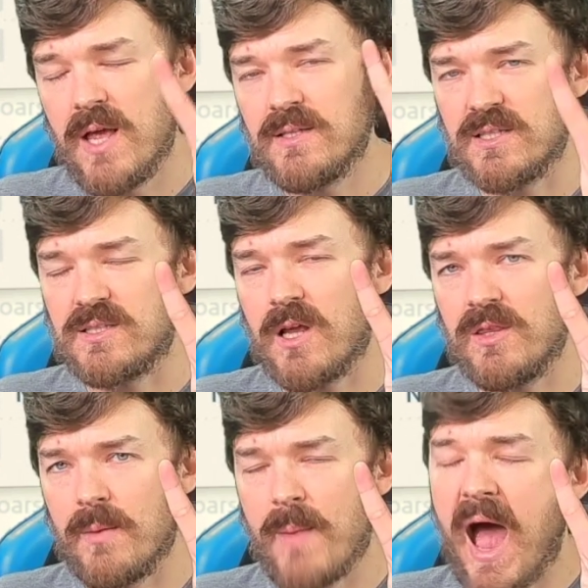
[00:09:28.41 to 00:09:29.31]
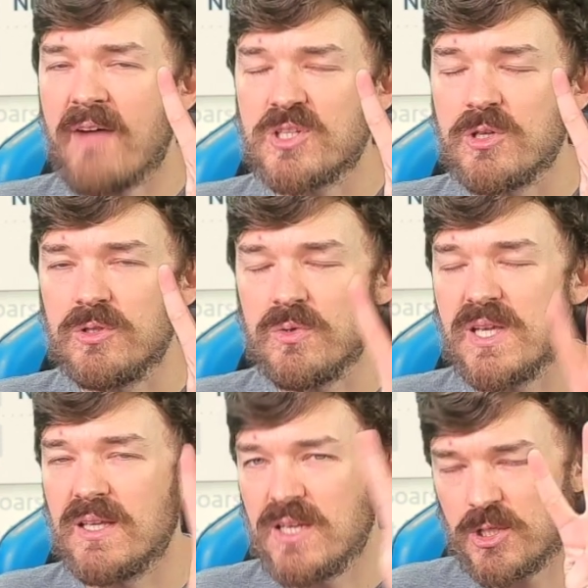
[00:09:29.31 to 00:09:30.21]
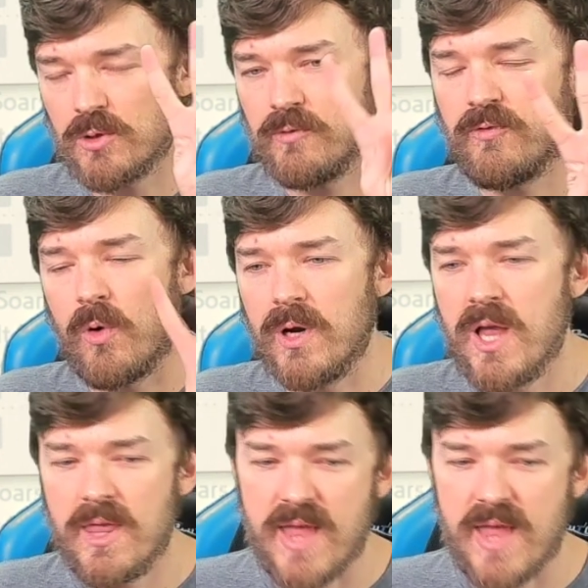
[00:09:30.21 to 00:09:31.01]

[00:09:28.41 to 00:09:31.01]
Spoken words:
to stun them after you do the initial 4.